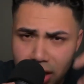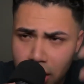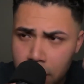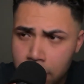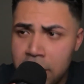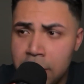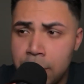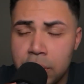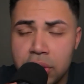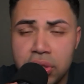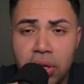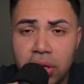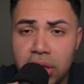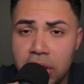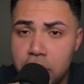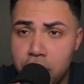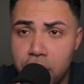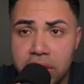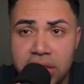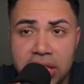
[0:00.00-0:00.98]
people
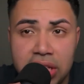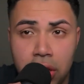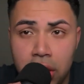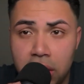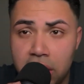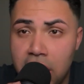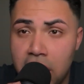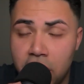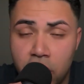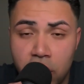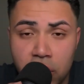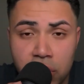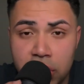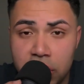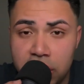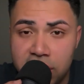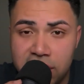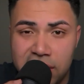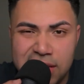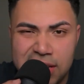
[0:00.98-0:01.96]
started drinking a lot
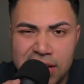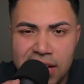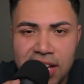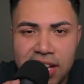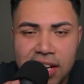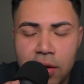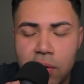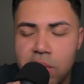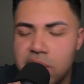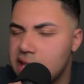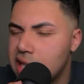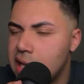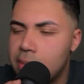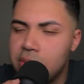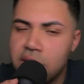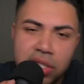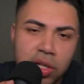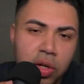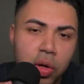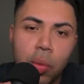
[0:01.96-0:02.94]
earlier in the day, and I was like, I'm
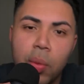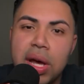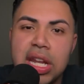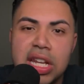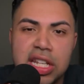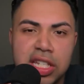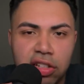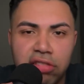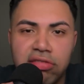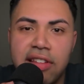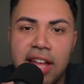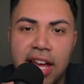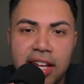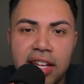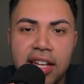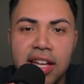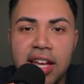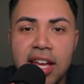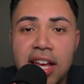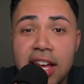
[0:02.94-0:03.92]
just gonna wait until
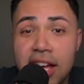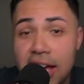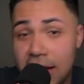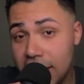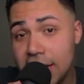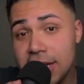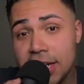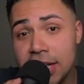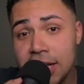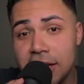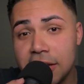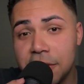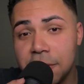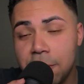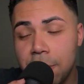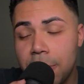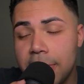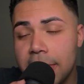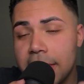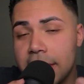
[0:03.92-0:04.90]
night. And I did.
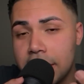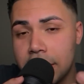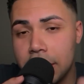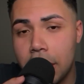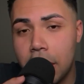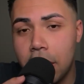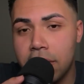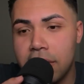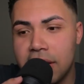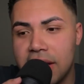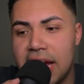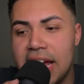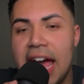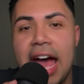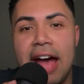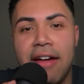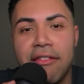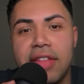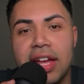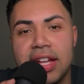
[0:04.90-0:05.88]
You know, like I
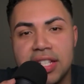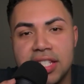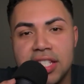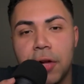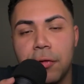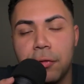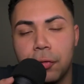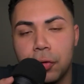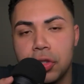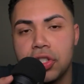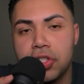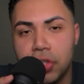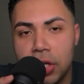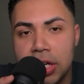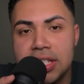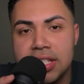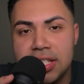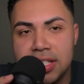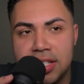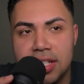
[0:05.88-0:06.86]
have that
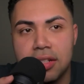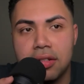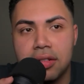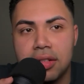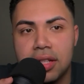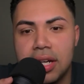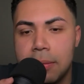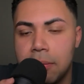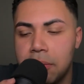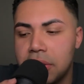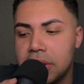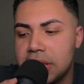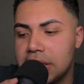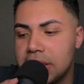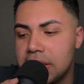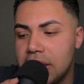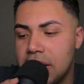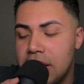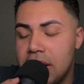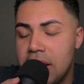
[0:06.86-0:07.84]
self-restraint still, and I'm
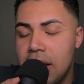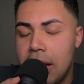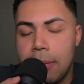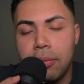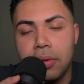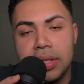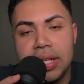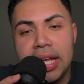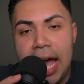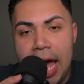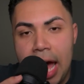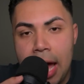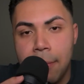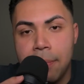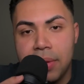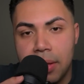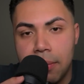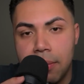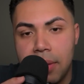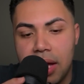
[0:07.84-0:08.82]
really
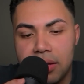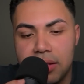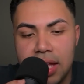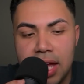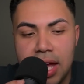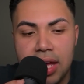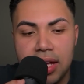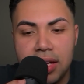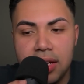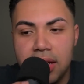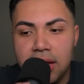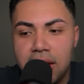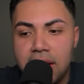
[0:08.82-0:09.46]
happy about that.